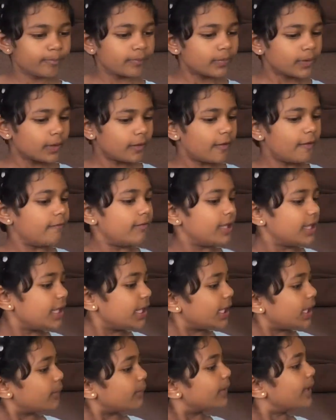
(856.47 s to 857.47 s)
Over
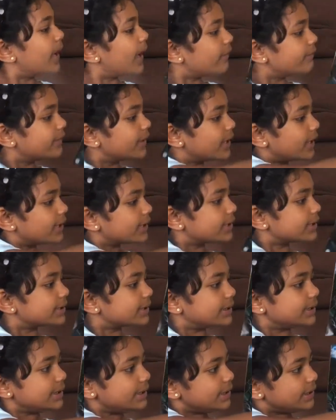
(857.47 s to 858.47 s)
here we have the other
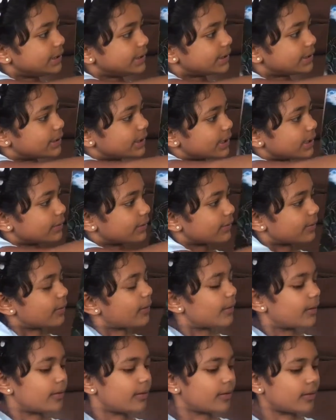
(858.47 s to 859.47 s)
scene with the
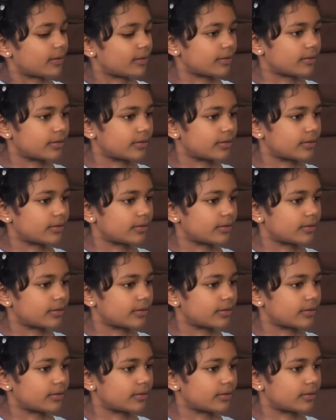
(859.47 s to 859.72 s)
car.